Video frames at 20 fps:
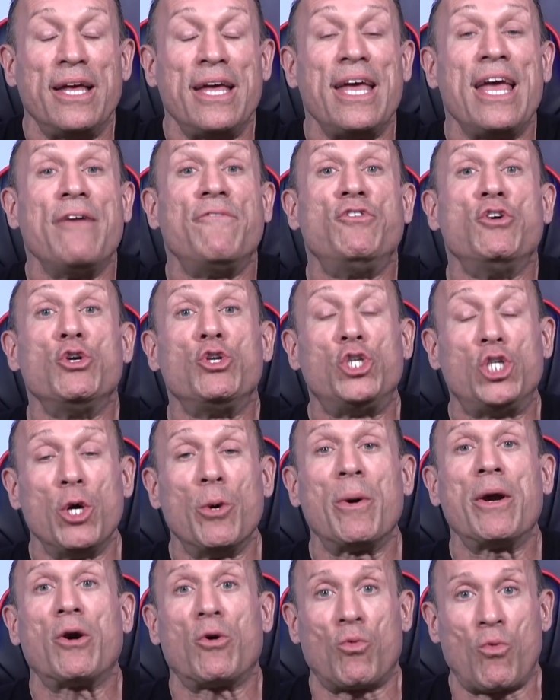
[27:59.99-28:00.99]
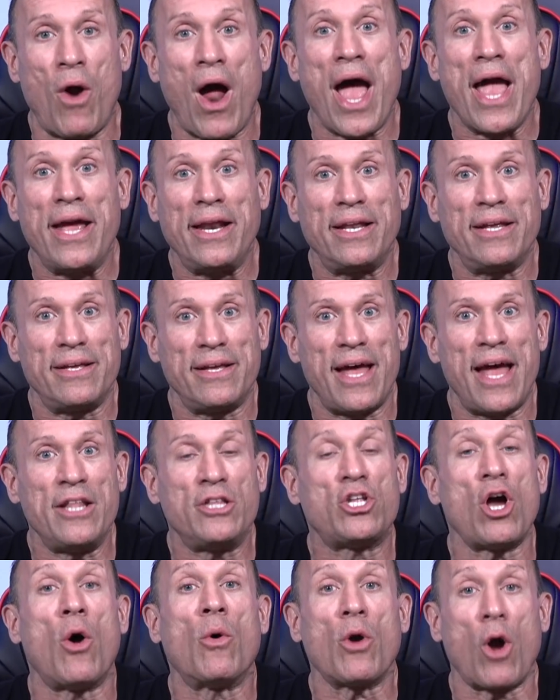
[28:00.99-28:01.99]
If you do it right and
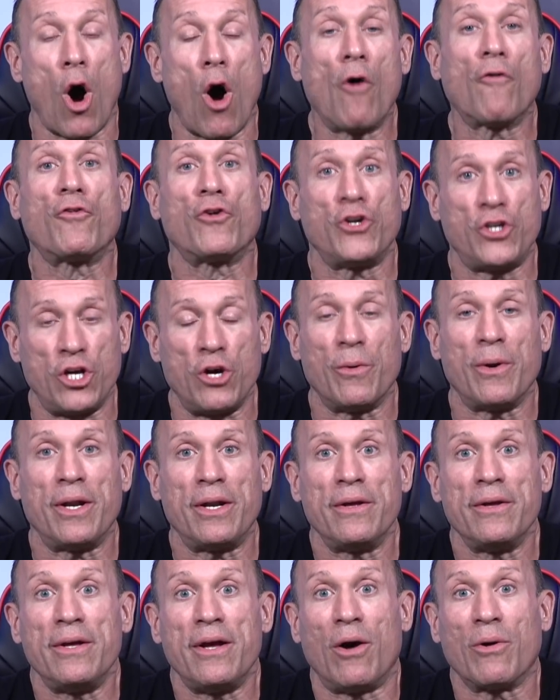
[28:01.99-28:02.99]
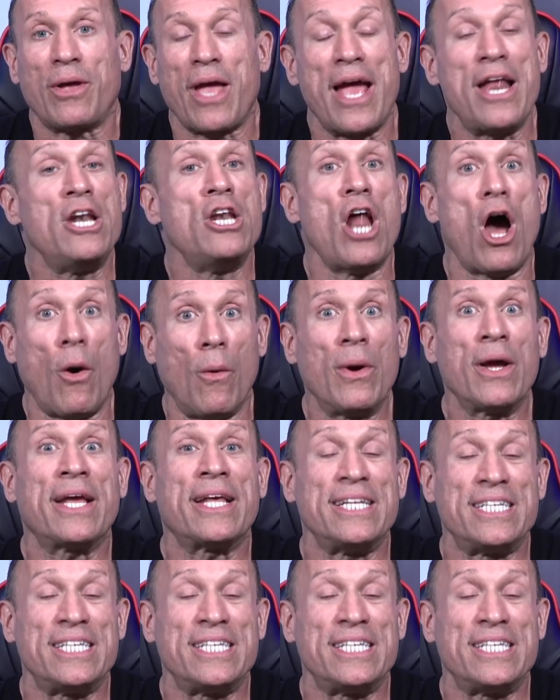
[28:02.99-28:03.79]
don't overdo it, okay, no one can